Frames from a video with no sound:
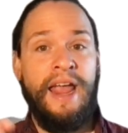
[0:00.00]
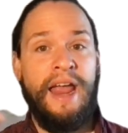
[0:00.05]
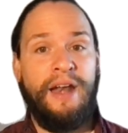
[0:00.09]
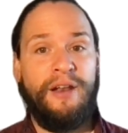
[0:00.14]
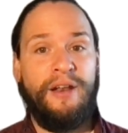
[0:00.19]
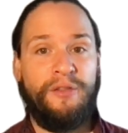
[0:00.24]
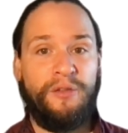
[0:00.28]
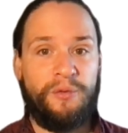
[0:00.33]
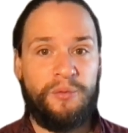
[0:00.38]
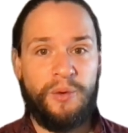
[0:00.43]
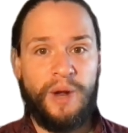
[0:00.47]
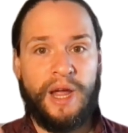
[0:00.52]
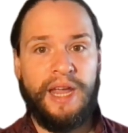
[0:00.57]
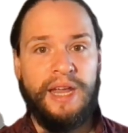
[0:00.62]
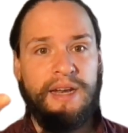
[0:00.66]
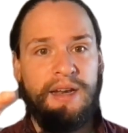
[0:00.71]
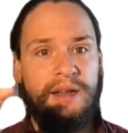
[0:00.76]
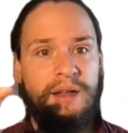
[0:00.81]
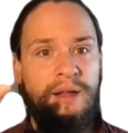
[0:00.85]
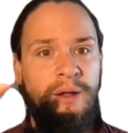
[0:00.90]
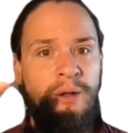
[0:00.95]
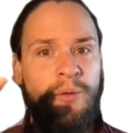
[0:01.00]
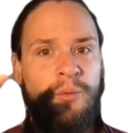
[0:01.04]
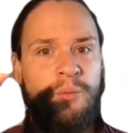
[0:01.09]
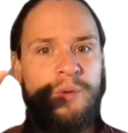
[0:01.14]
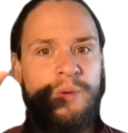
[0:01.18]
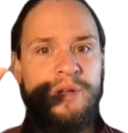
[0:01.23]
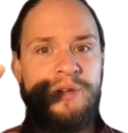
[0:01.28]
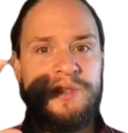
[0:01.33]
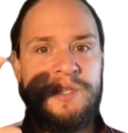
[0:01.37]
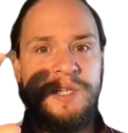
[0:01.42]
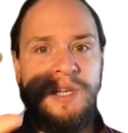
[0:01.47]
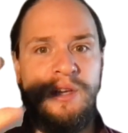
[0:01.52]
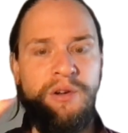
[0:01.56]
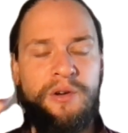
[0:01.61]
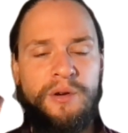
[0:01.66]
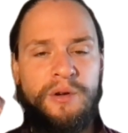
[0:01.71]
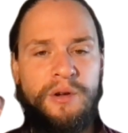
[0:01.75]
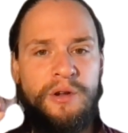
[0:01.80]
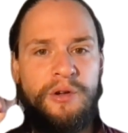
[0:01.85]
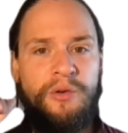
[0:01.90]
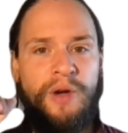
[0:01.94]
And on the right, where you're seeing
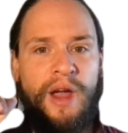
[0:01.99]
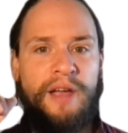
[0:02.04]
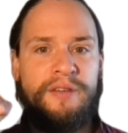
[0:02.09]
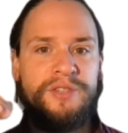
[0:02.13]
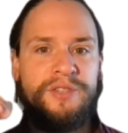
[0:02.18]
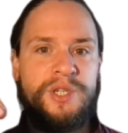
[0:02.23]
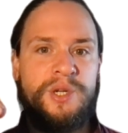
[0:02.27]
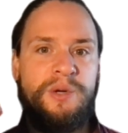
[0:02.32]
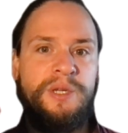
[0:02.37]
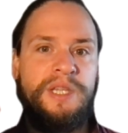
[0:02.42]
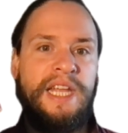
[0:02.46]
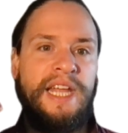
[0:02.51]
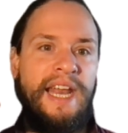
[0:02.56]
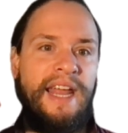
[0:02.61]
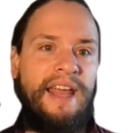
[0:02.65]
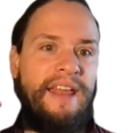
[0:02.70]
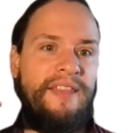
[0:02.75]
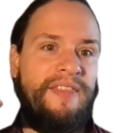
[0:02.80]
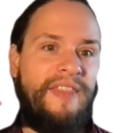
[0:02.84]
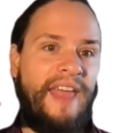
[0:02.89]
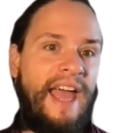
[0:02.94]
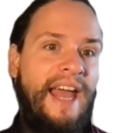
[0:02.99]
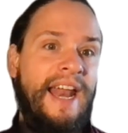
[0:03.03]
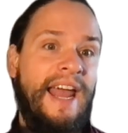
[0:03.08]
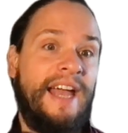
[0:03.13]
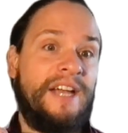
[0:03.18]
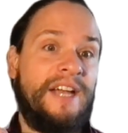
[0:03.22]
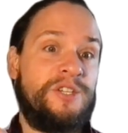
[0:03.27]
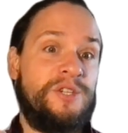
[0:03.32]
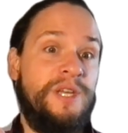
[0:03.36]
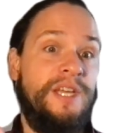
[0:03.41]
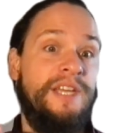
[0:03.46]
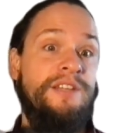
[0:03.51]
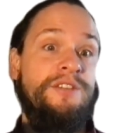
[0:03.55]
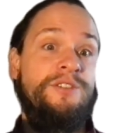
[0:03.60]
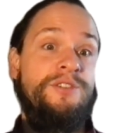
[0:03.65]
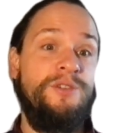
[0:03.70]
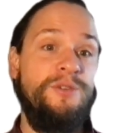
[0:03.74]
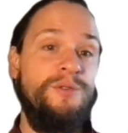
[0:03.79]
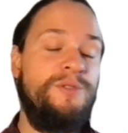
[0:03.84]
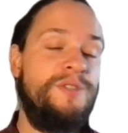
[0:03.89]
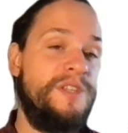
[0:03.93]
your graph showing that that actually
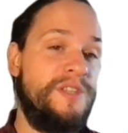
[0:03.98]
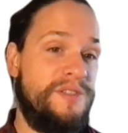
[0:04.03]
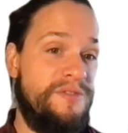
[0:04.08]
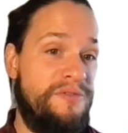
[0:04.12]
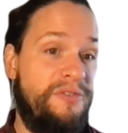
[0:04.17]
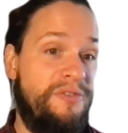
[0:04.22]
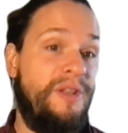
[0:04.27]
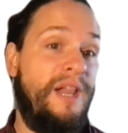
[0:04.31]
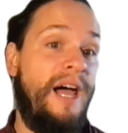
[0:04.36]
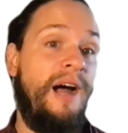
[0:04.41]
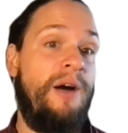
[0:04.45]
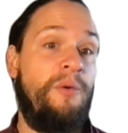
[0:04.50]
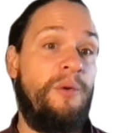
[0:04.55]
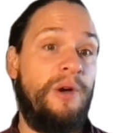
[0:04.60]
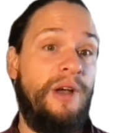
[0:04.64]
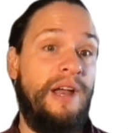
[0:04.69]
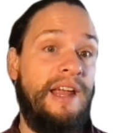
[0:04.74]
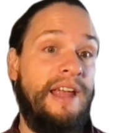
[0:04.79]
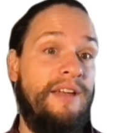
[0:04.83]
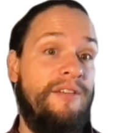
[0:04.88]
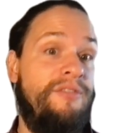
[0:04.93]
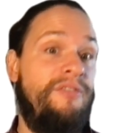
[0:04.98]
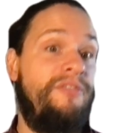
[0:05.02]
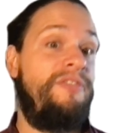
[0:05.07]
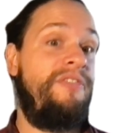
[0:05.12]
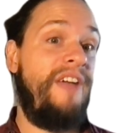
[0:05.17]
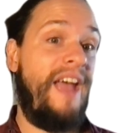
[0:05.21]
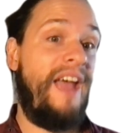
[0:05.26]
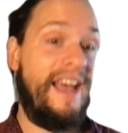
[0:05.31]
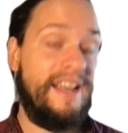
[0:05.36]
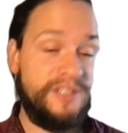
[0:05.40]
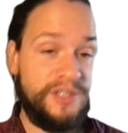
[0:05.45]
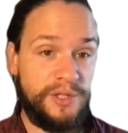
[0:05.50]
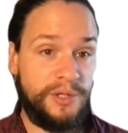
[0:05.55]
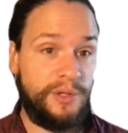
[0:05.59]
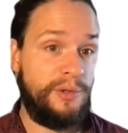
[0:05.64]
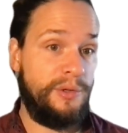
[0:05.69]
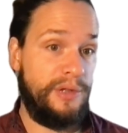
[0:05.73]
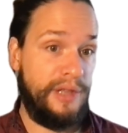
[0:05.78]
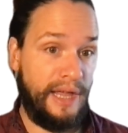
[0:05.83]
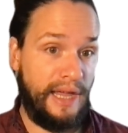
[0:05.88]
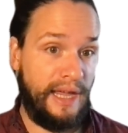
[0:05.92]
induces flowering
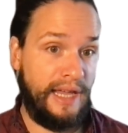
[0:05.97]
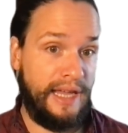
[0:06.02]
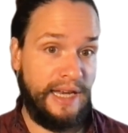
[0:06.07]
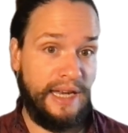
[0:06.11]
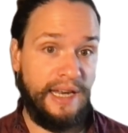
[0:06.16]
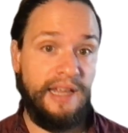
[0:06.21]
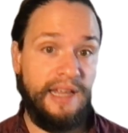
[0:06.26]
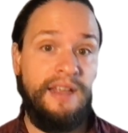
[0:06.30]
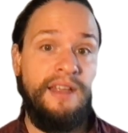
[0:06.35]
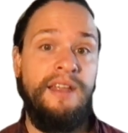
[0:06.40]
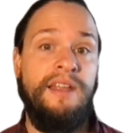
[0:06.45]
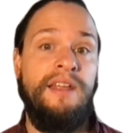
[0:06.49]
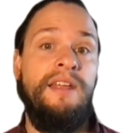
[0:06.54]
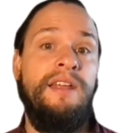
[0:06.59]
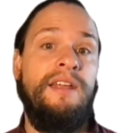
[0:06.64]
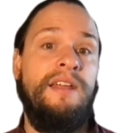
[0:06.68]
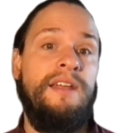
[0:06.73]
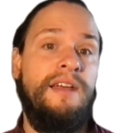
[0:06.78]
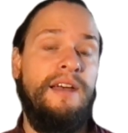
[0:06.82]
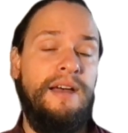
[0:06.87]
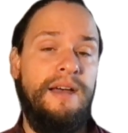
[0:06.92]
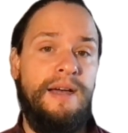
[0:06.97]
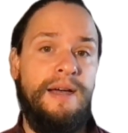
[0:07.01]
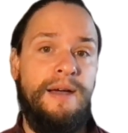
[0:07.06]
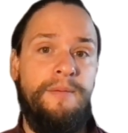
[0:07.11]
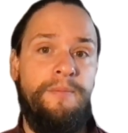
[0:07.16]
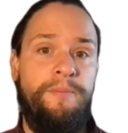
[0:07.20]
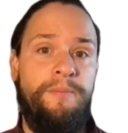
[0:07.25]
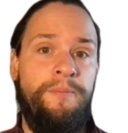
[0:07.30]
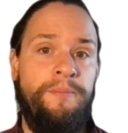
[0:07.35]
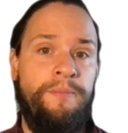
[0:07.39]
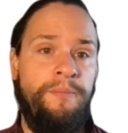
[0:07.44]
faster than um,